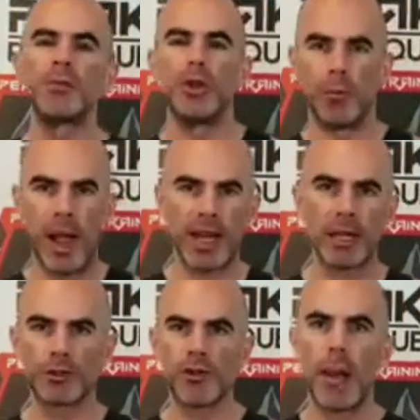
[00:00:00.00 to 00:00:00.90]
you're probably
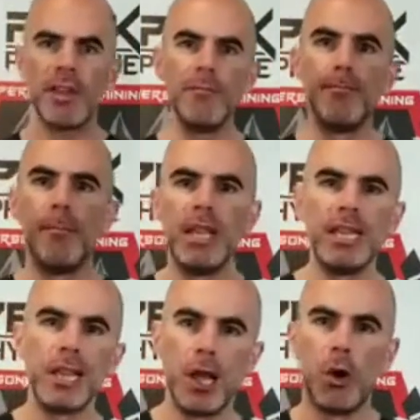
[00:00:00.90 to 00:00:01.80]
going to drop even
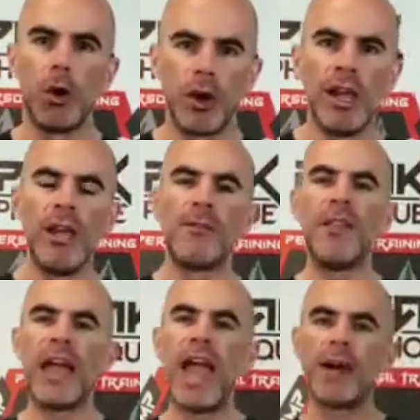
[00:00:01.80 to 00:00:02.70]
lower
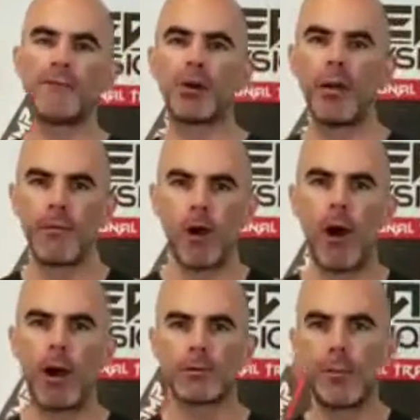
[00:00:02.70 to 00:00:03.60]
than the half a gram of
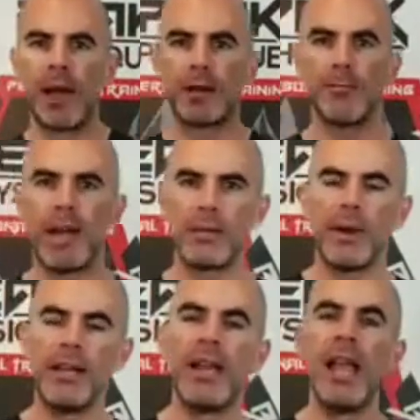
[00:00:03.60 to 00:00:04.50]
carbs per pound of body
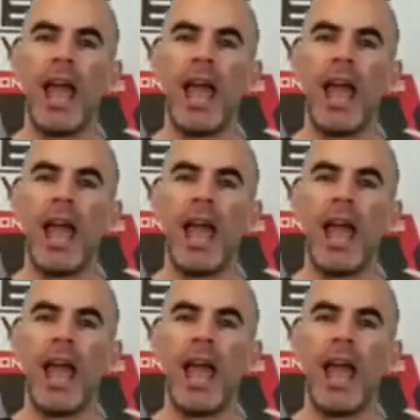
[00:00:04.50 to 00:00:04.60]
weight.